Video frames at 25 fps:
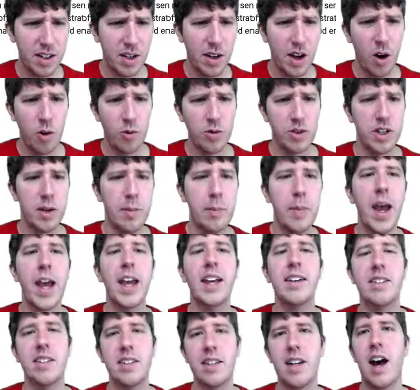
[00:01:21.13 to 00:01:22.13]
see, oh,
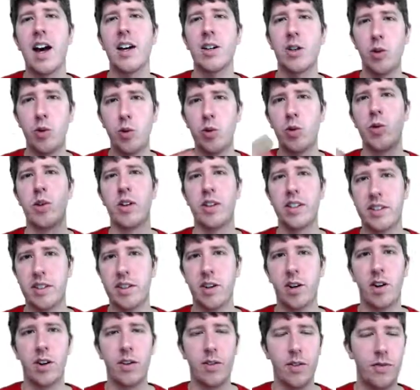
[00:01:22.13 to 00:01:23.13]
domains.google is
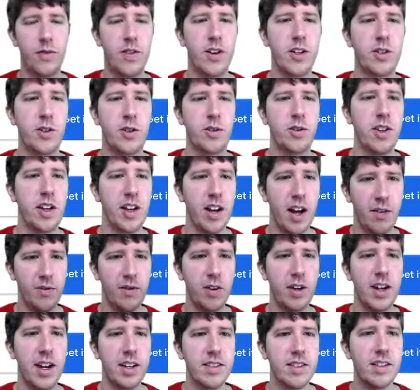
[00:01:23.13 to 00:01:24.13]
their official thing. I
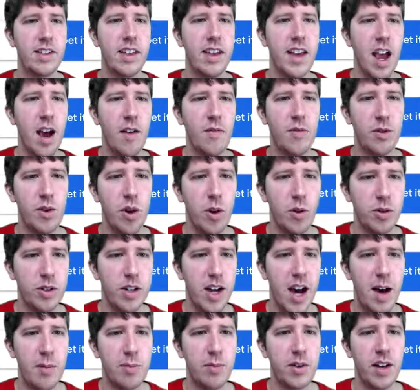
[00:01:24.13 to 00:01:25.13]
forget that they have their own
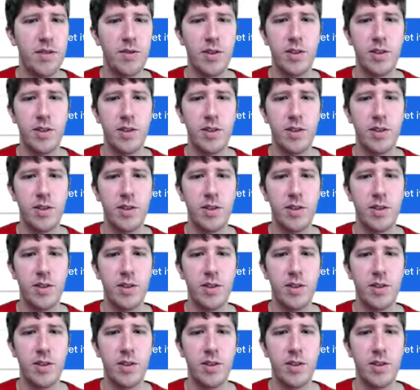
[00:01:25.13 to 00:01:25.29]
top